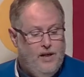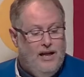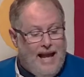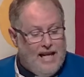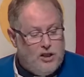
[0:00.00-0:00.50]

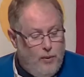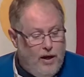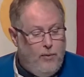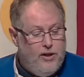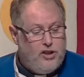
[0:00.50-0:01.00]
Last week,
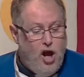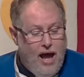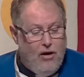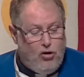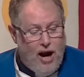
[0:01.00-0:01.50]
we saw
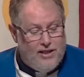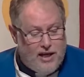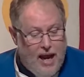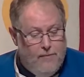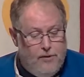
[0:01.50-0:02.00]
how Christ
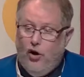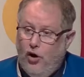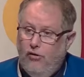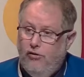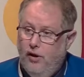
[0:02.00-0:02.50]
came to
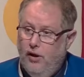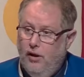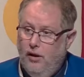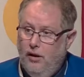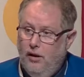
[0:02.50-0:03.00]
earth,
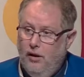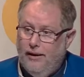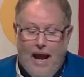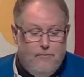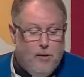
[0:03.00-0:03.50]

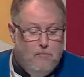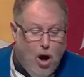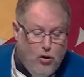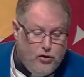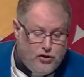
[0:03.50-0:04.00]
came to
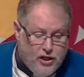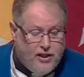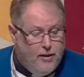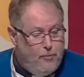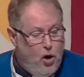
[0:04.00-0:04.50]
Moses
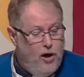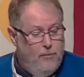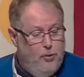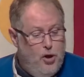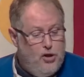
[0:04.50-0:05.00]
in a burning
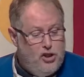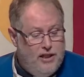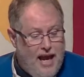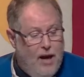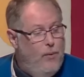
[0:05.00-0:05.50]
bush.
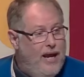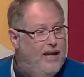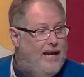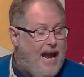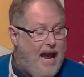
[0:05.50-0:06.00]
Today, we
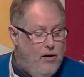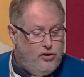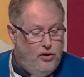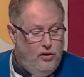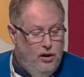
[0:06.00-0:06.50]

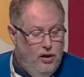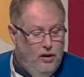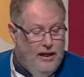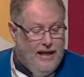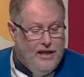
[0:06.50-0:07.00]
encounter
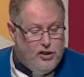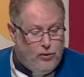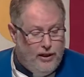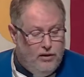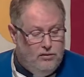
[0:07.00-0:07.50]

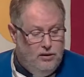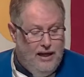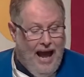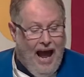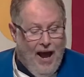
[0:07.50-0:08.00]
Israel
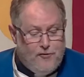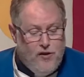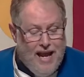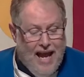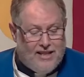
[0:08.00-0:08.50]
after
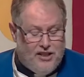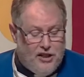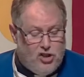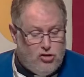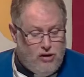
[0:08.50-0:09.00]
the
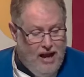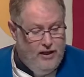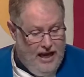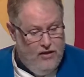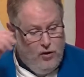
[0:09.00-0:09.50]
Exodus,
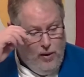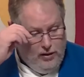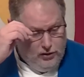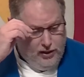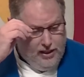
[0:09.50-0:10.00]
traveling in the
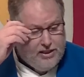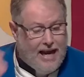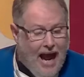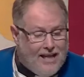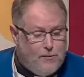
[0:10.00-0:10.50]
wilderness, and
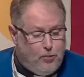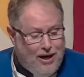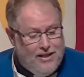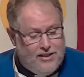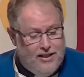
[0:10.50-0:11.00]
God's
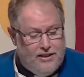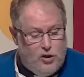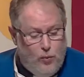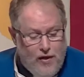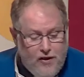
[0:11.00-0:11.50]
presence is
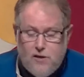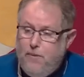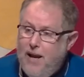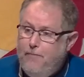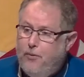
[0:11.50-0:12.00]
with His
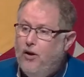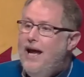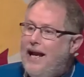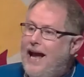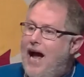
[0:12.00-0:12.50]
people,
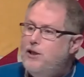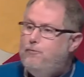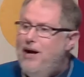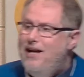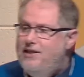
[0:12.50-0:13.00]
and God's
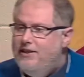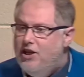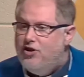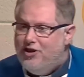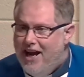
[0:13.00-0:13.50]
presence
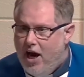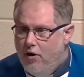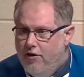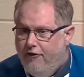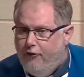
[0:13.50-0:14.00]
is there
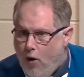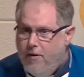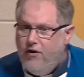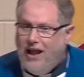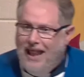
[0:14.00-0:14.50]
in the form
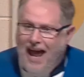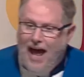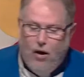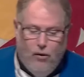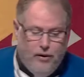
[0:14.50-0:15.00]
of a cloud.